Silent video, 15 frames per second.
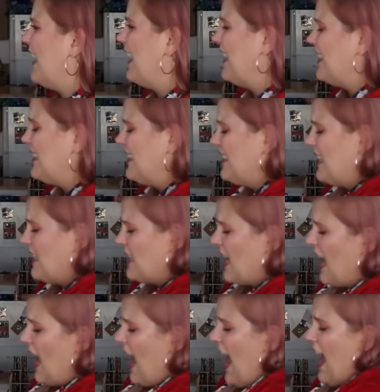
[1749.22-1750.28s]
it.
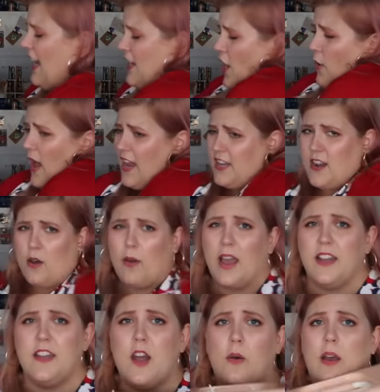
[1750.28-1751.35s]
I know, I
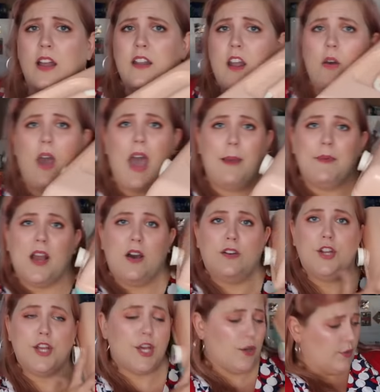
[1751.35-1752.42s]
know, I know, I know, I'm
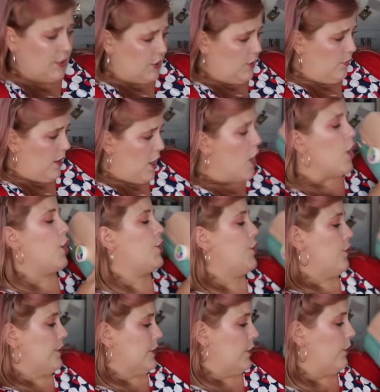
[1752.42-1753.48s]
gonna use you,
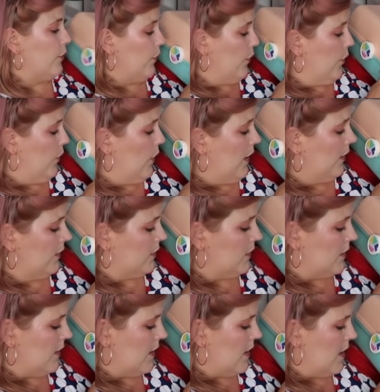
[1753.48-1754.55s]
use you.
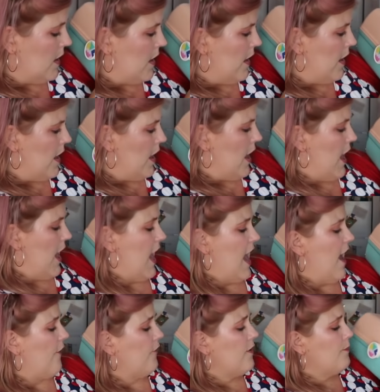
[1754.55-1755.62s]

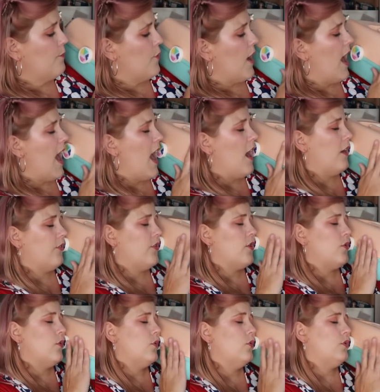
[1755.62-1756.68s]
Every breath
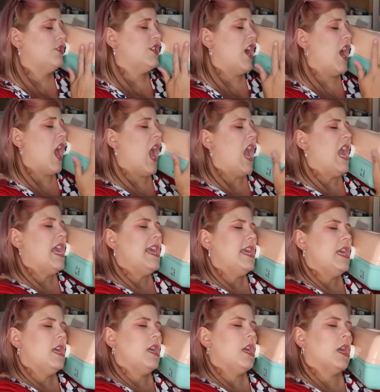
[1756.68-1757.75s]
you
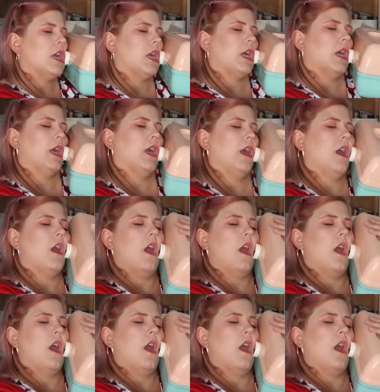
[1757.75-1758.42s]
take,